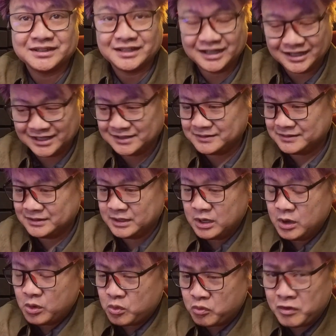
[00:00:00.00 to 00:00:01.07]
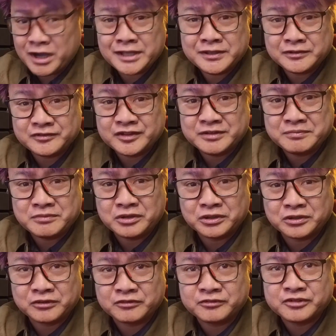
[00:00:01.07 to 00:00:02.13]
And one of the more
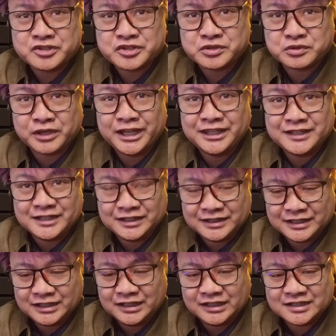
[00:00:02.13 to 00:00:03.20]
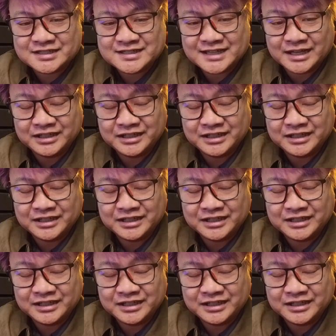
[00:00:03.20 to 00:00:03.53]
frustrating things I